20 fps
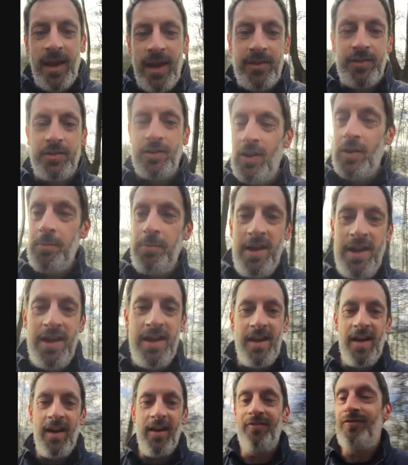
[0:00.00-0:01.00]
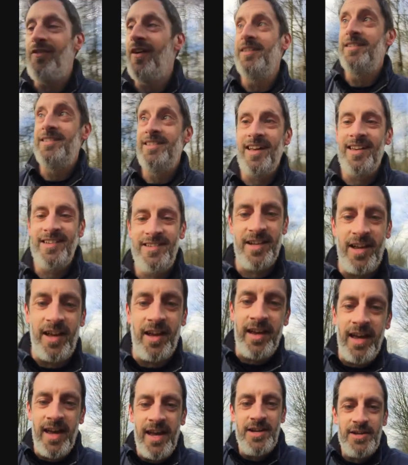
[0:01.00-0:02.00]
It's going to be a fantastic
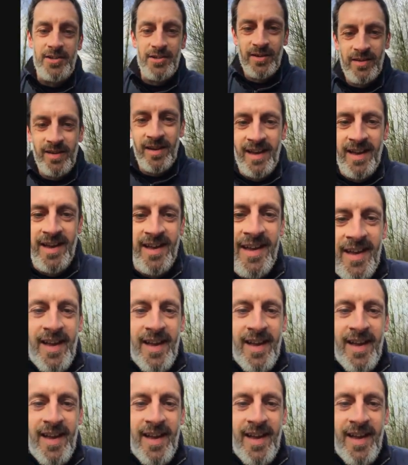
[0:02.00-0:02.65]
occasion.